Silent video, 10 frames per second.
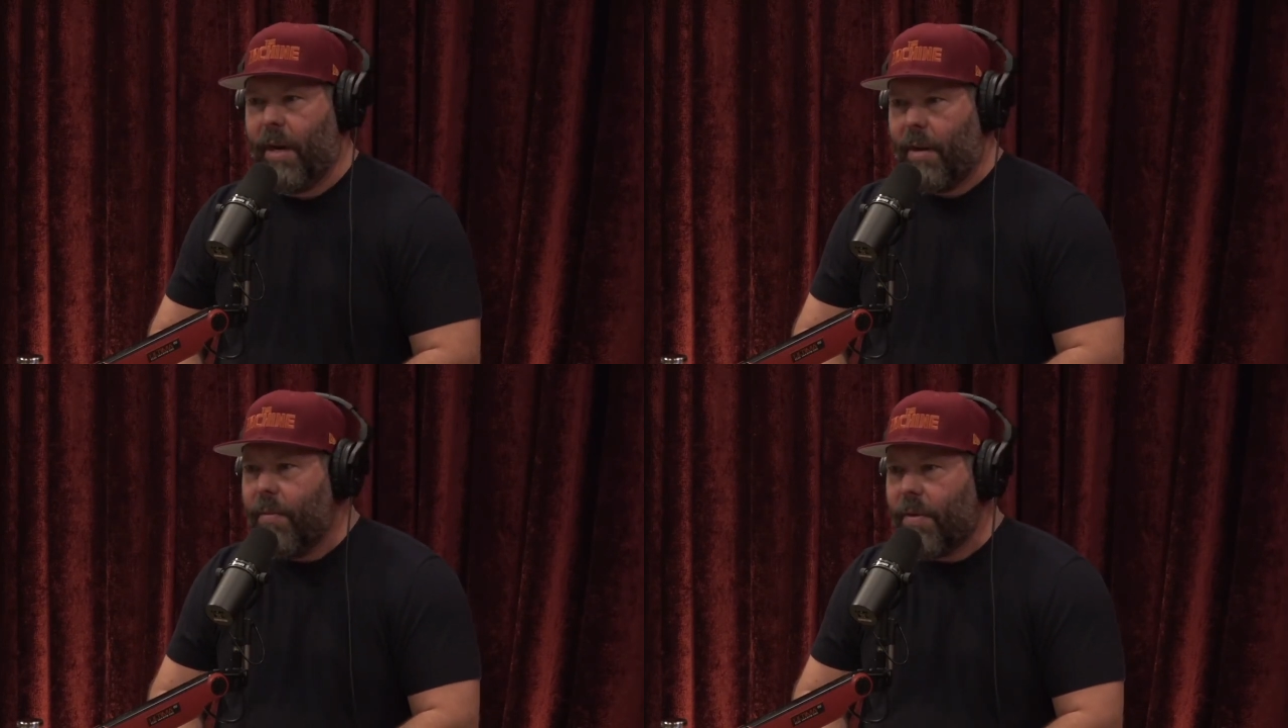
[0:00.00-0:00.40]

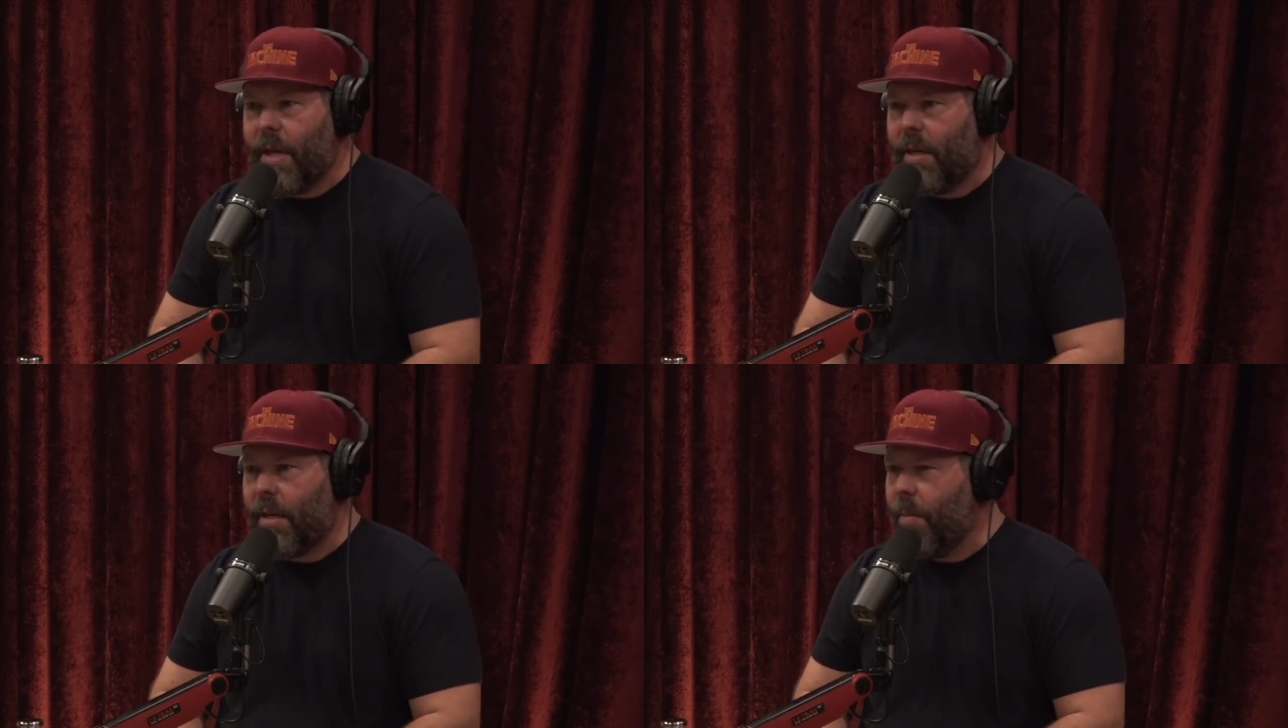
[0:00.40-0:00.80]
Like, I haven't
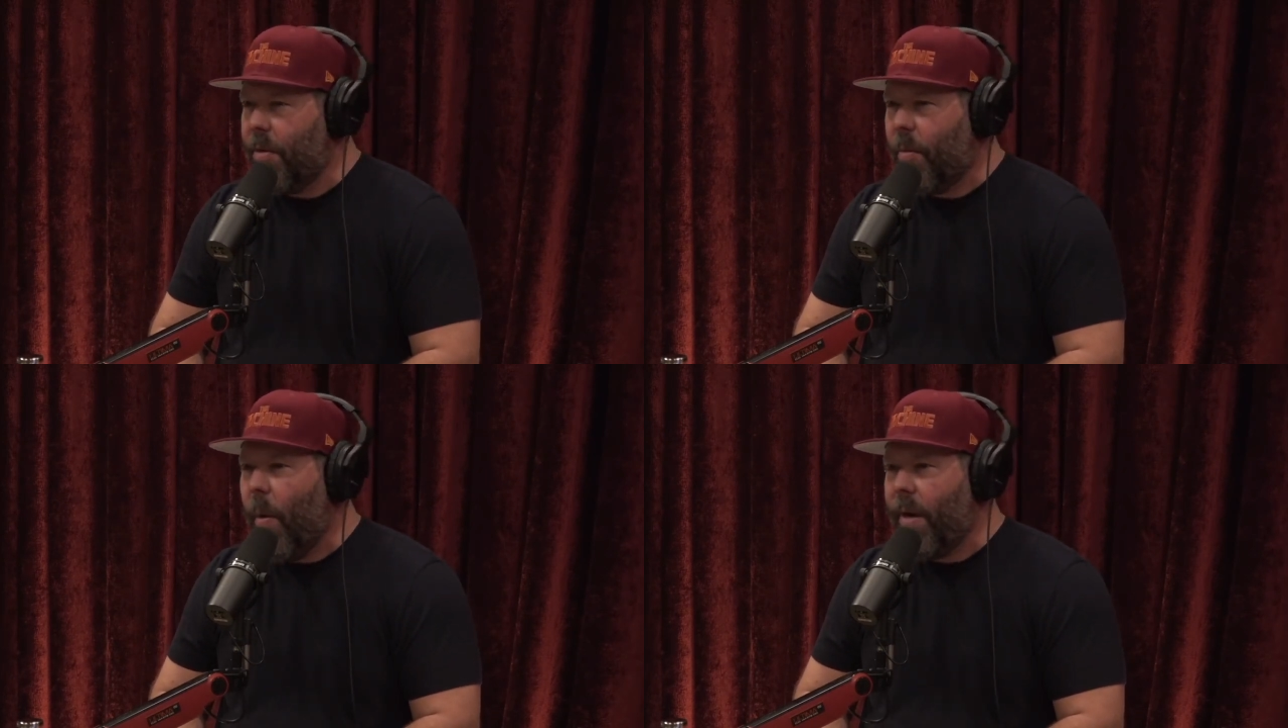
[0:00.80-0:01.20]
kissed
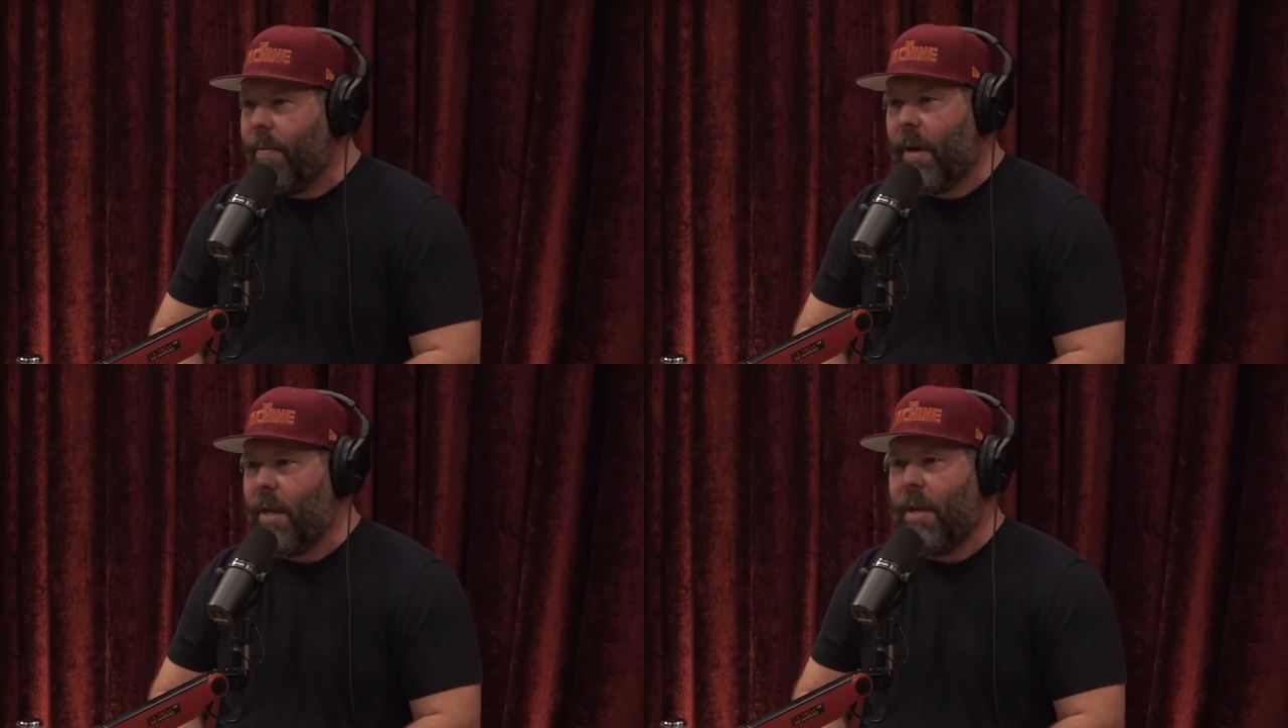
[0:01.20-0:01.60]
someone in 20
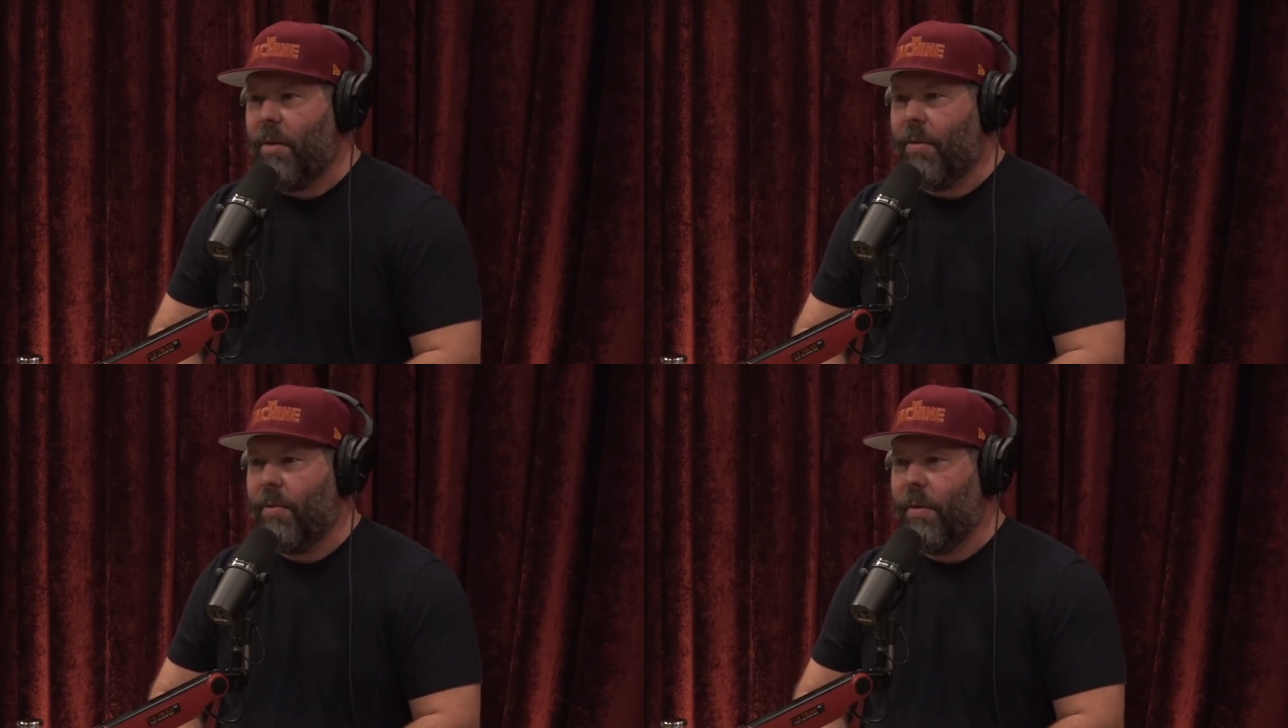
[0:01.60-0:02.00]
fucking
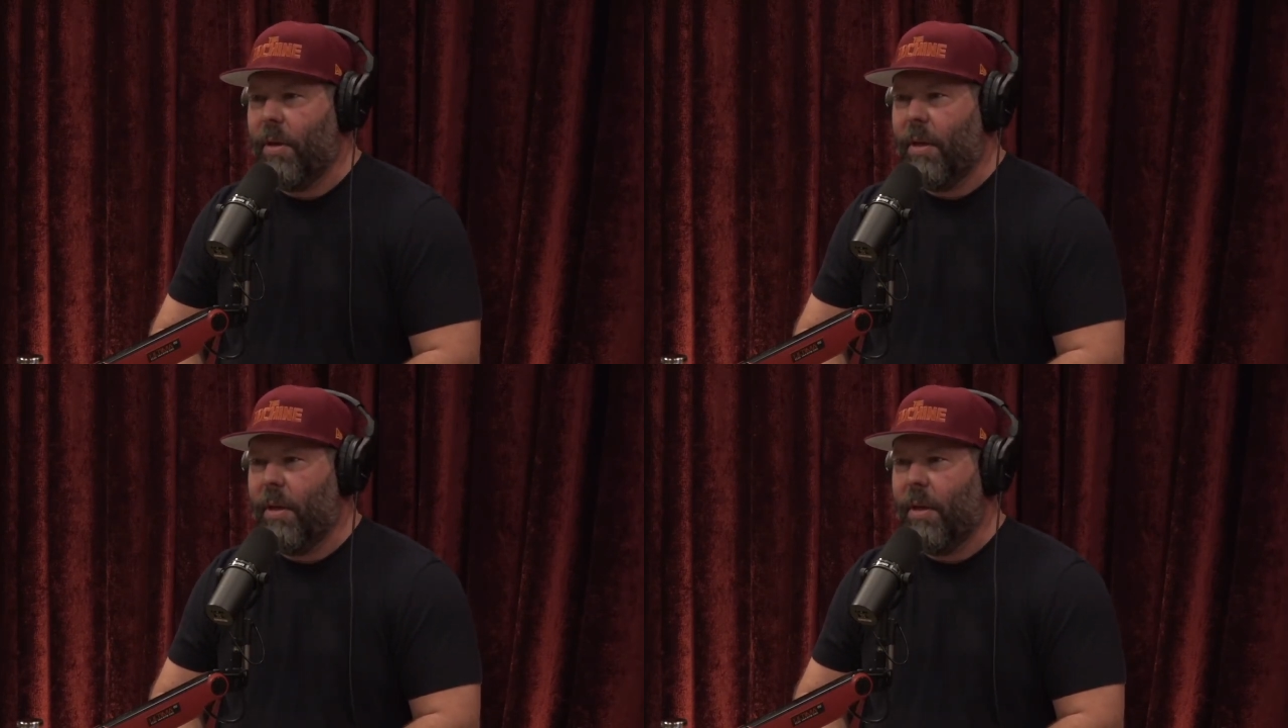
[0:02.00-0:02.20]
years.